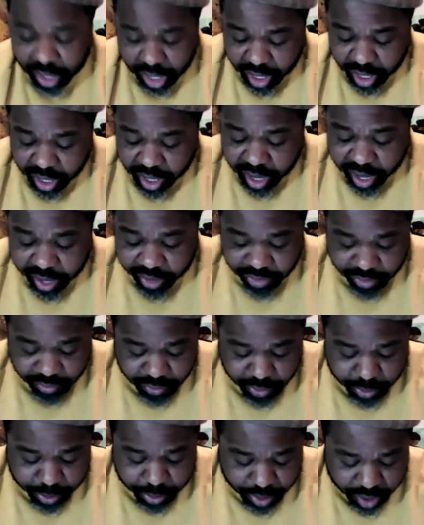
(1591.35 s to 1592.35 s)
an occasion
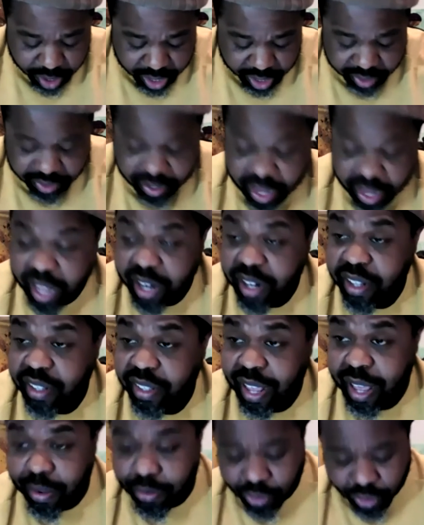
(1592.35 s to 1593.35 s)
for praise, and a
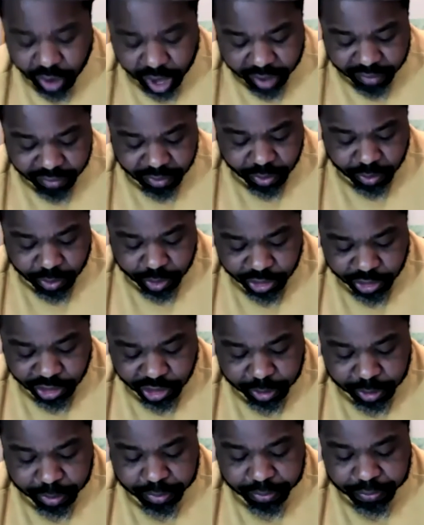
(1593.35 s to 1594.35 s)
soundtrack for worship.